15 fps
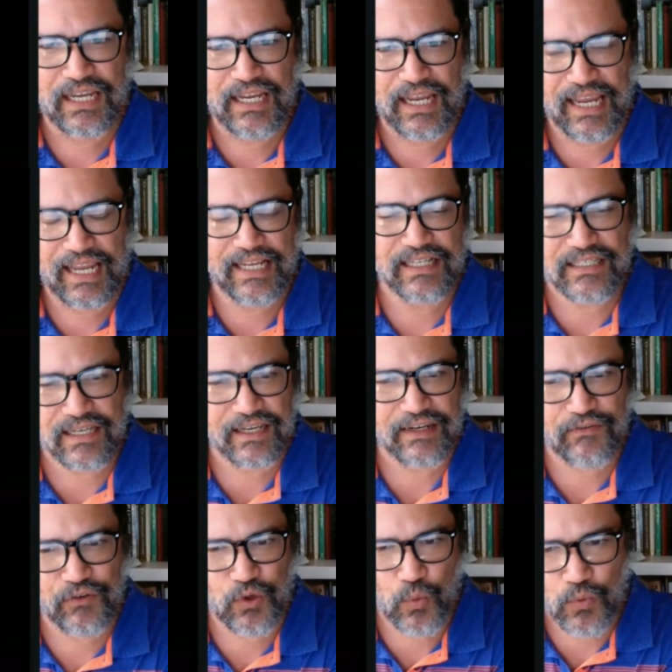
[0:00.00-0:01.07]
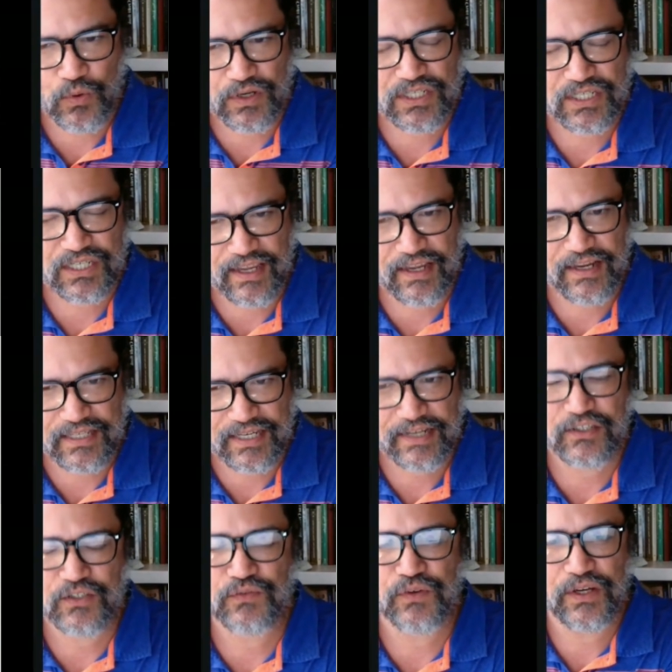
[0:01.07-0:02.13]
inside of your
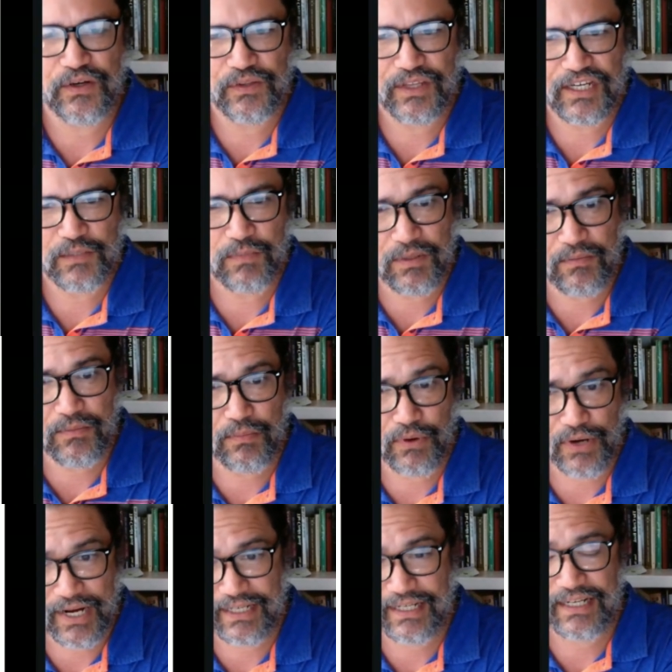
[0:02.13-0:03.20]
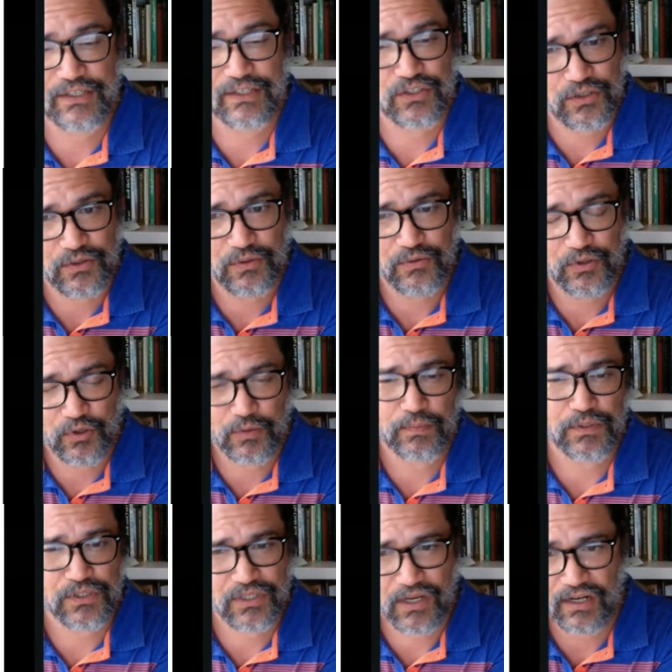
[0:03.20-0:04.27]
sales funnel that has been branded as you, your
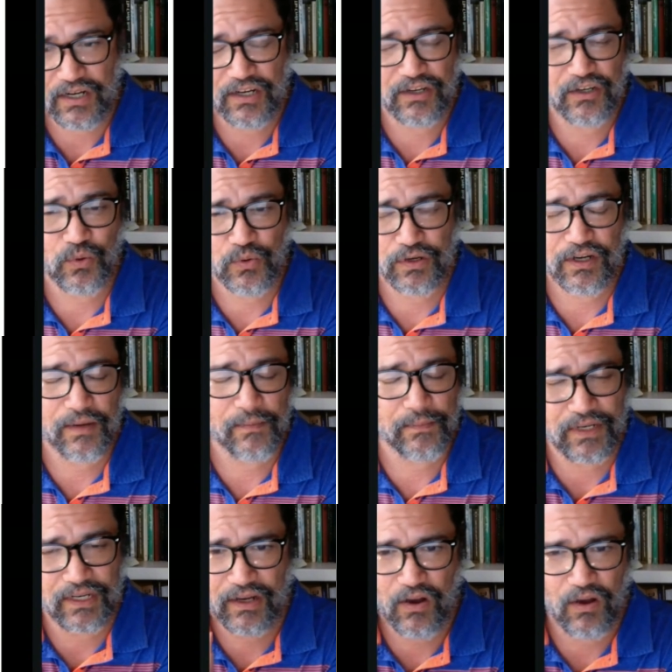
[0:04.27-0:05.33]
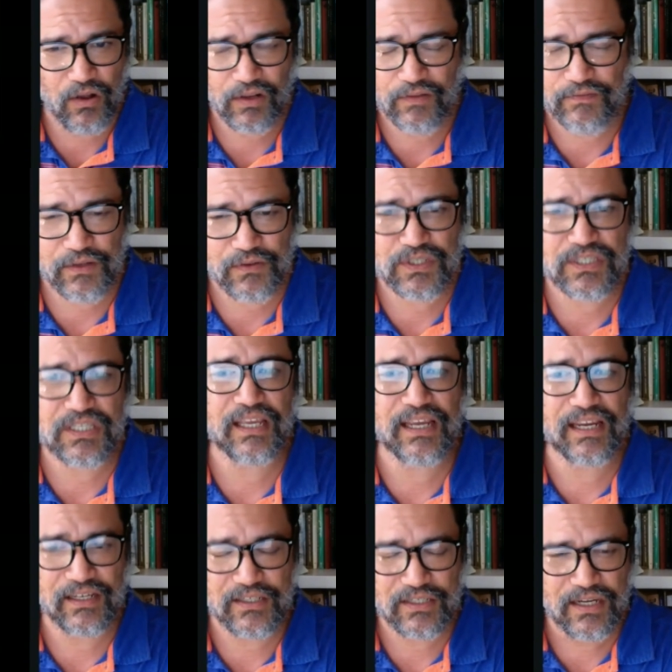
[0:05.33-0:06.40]
persona, your company, all of those
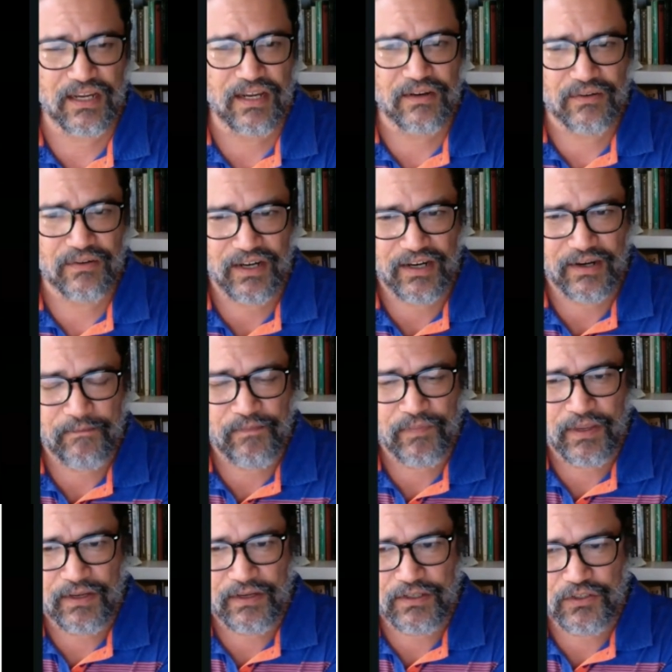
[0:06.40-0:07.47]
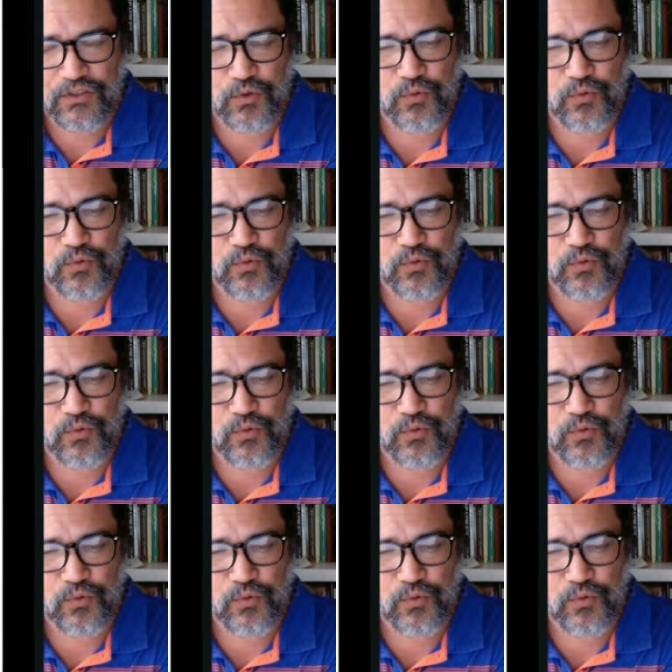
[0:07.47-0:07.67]
things, right? To